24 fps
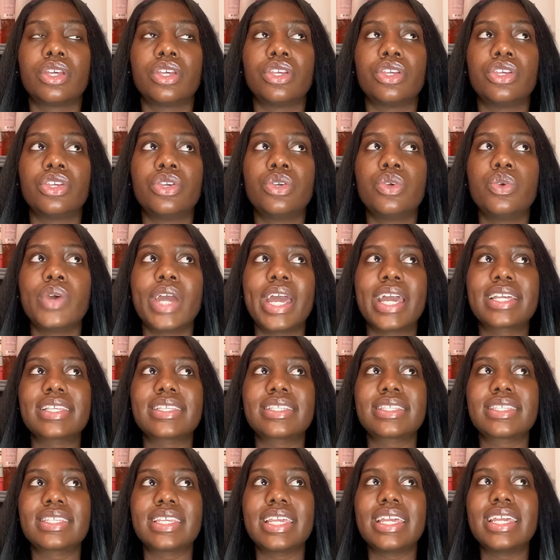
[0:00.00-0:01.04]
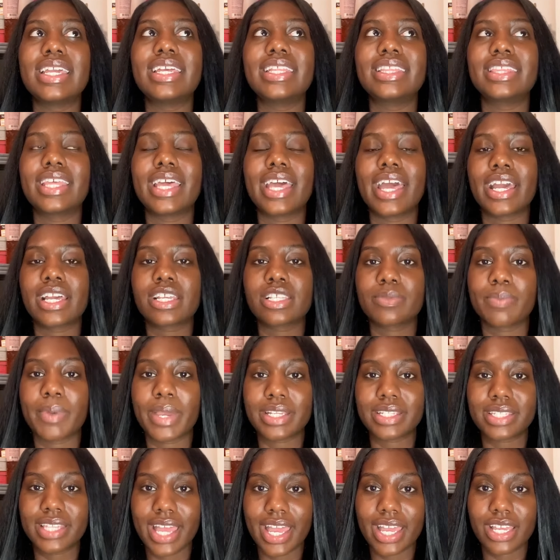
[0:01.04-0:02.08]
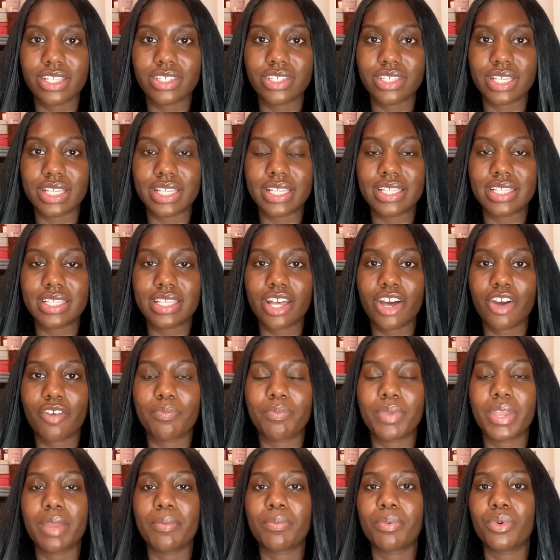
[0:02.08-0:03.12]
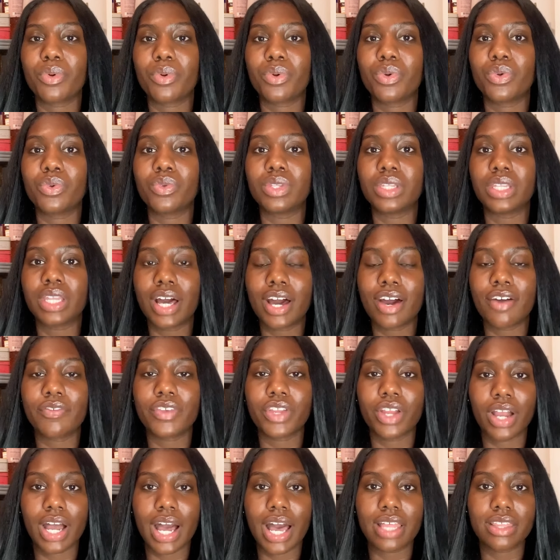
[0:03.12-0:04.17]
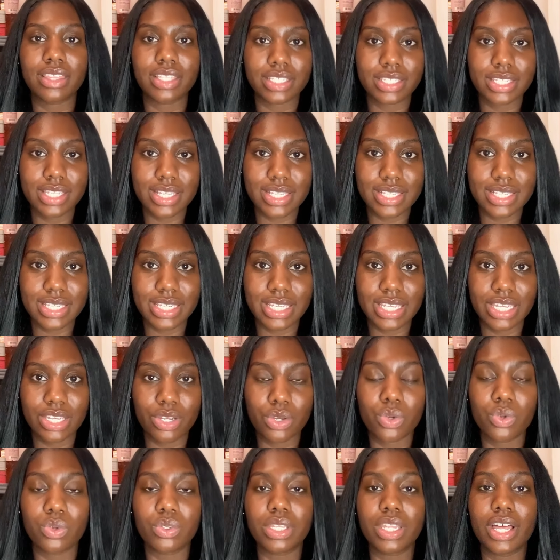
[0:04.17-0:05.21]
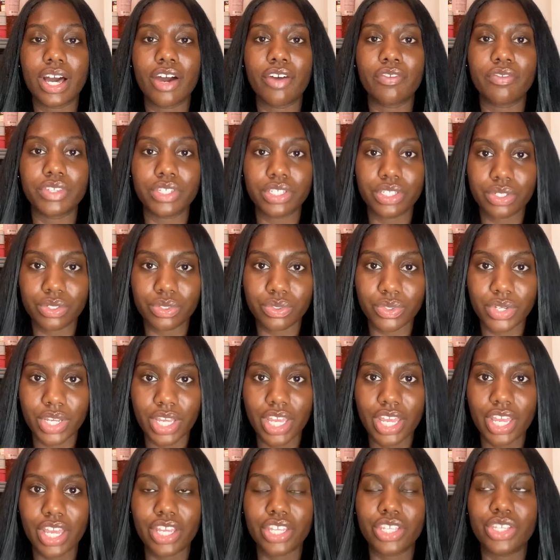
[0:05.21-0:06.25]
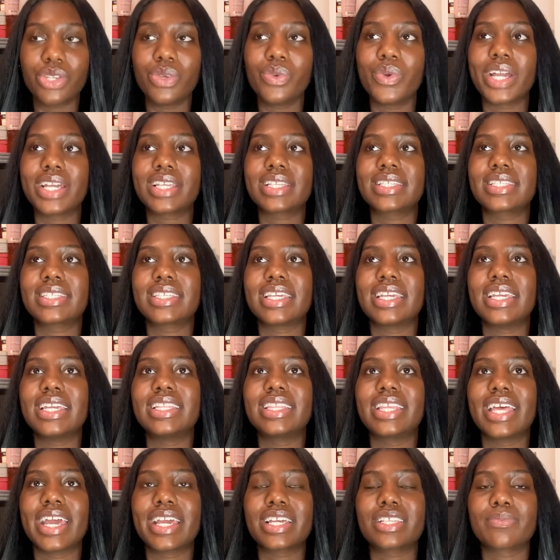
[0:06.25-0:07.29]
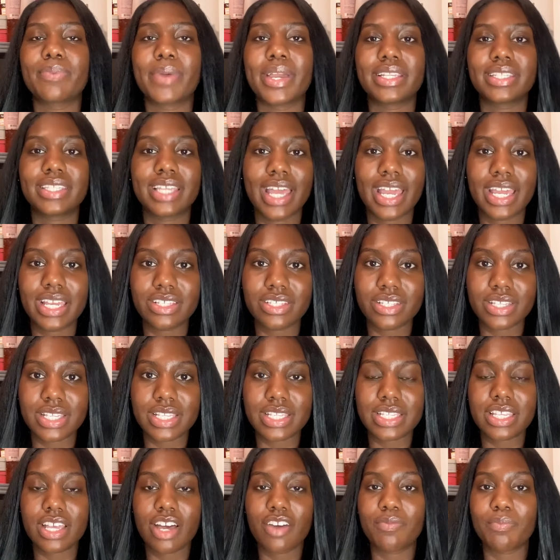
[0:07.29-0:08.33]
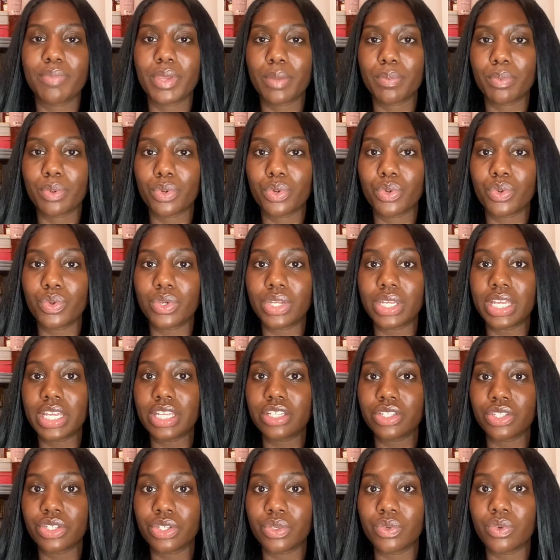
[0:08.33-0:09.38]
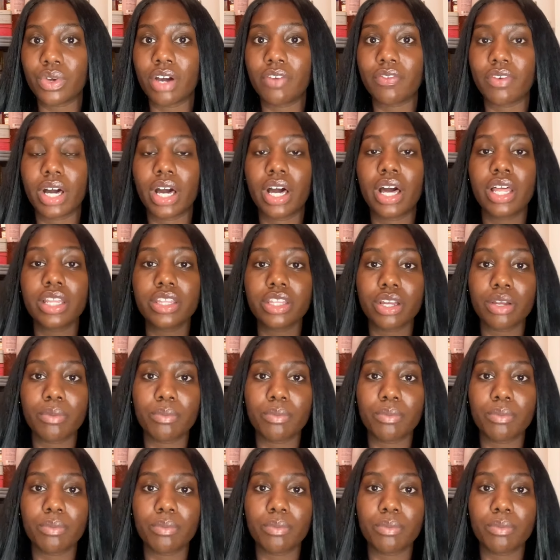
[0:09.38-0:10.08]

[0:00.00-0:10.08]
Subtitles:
you exceed the expectations of people who love your authenticity, who love you. You exceed the expectations of people who get you, of other